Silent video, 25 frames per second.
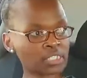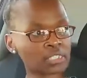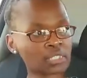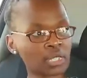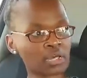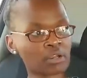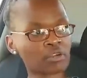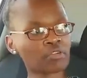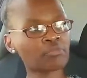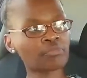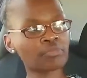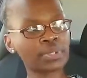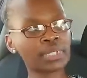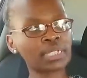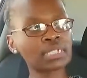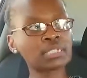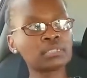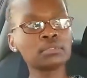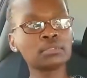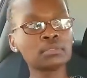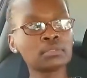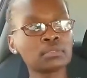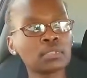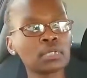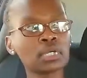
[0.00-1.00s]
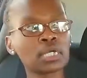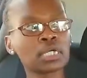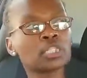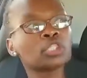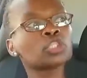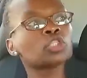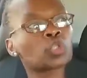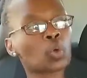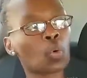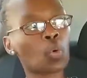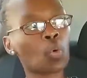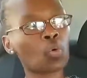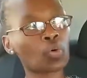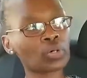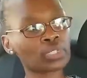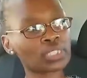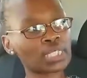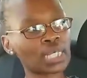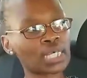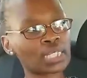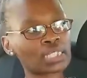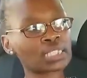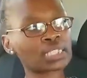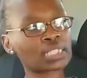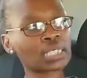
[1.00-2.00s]
Instead of being
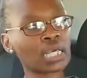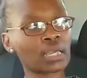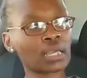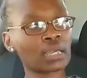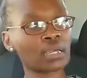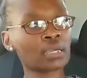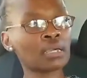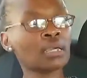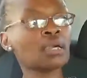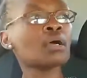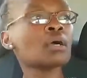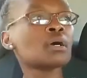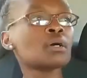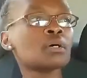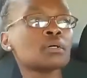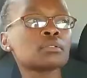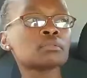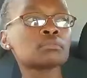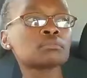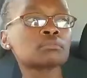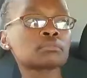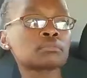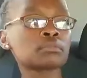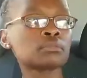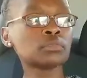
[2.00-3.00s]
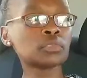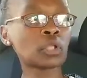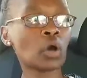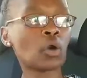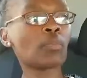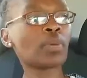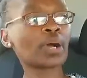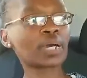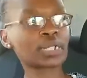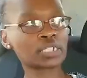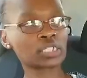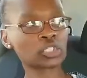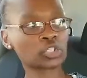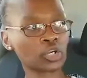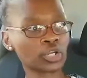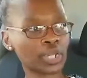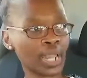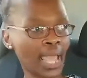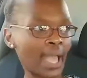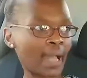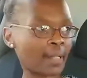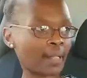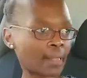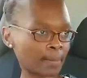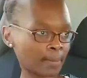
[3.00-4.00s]
indoors and say nobody's
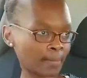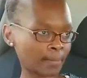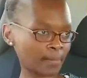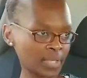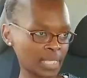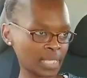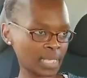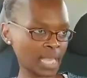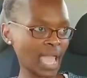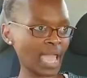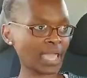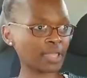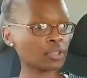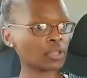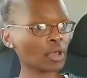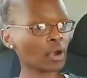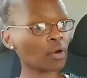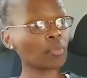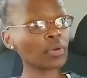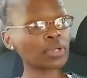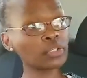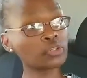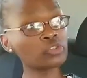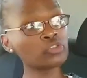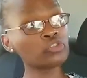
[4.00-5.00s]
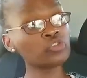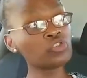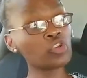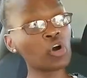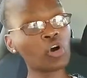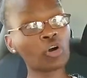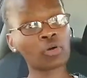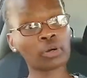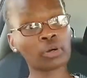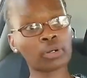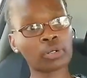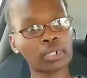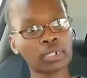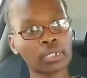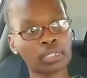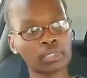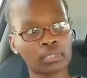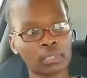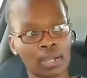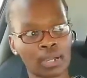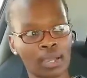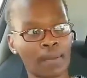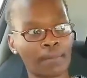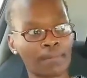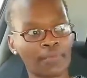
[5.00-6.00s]
gonna help me. I know when you knock
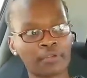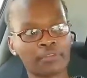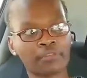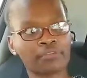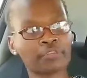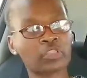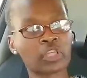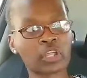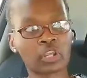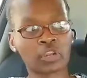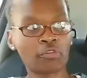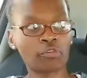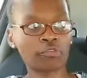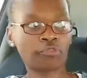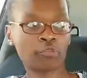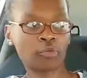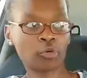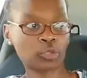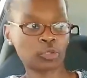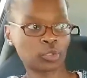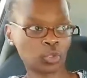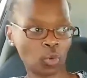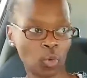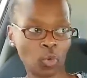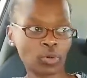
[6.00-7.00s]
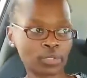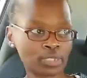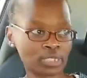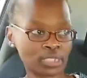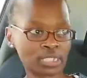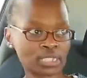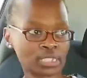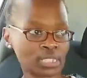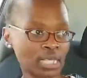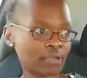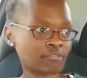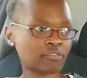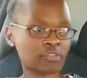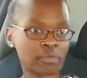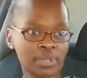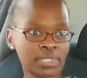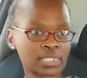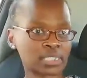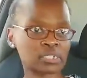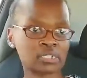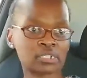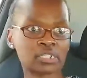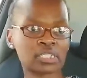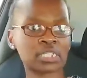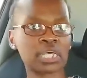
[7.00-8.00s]
in a couple of 3 or 4 doors,
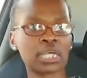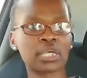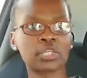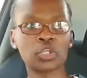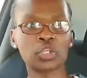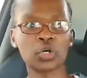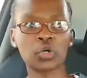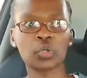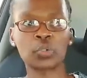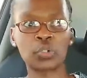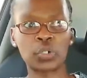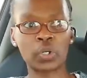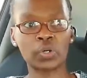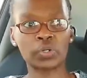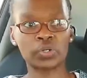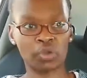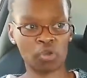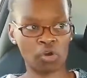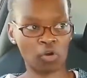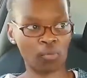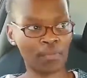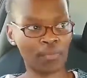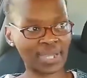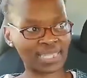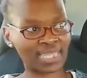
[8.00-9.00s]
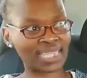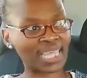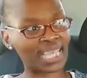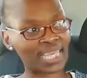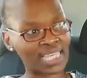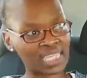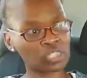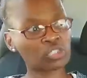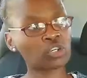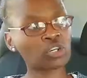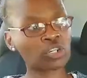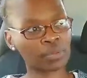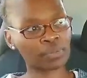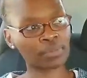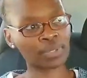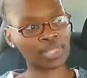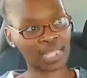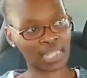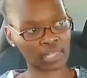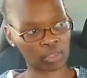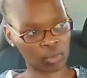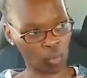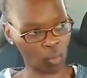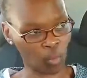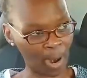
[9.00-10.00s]
everybody's gonna say no, no, no, but there is gonna be
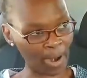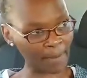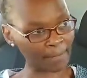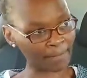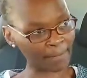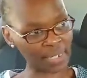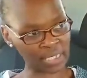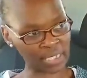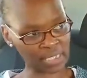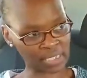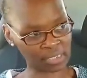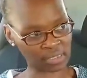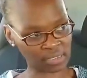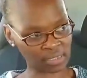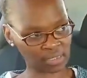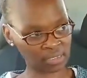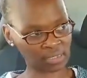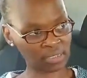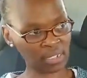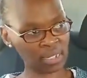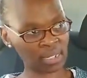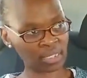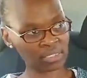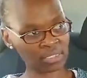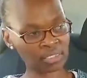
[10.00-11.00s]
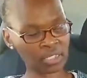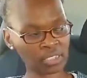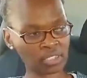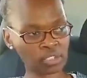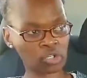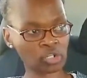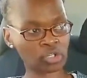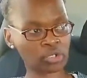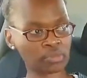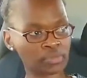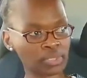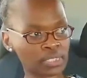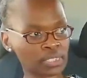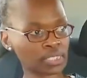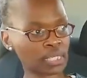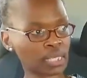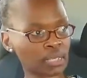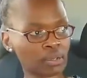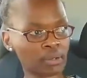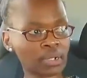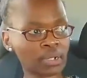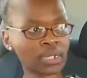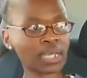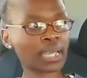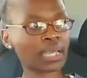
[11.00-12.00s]
that one person that's gonna be
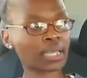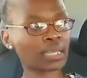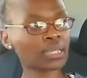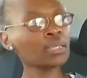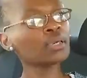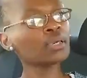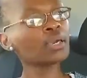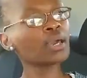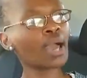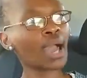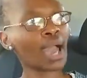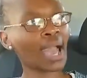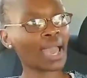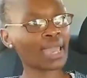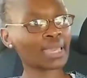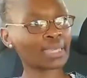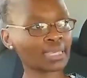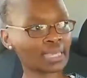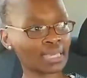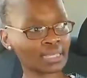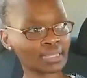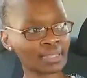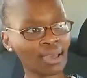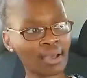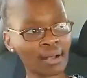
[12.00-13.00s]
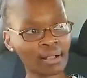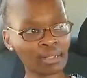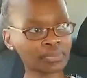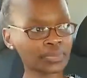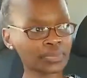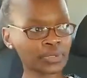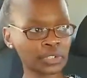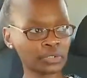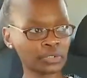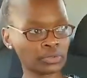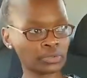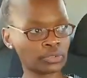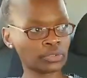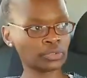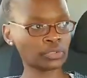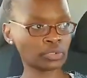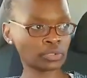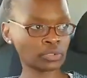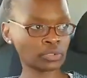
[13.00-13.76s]
say, okay, I can help you.